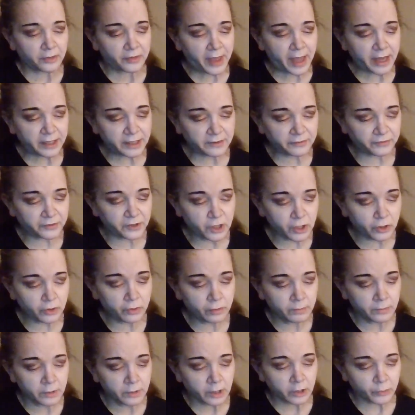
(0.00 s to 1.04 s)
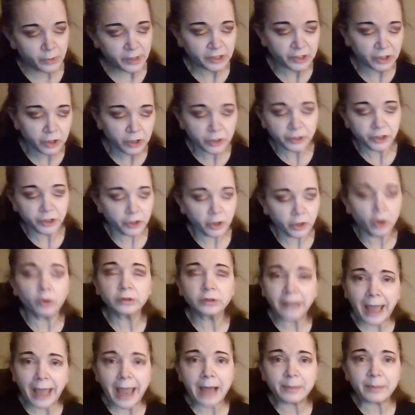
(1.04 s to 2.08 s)
that if you return to your
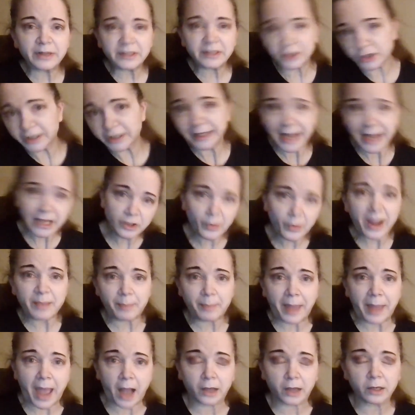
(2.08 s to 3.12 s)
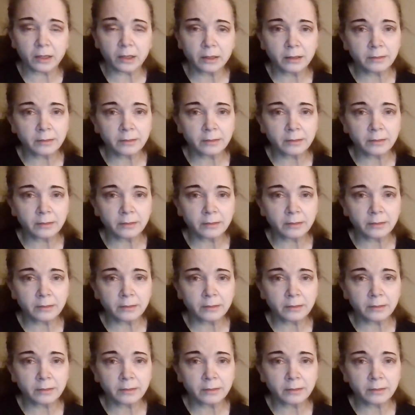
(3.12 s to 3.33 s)
old habits, you're going to gain the weight back?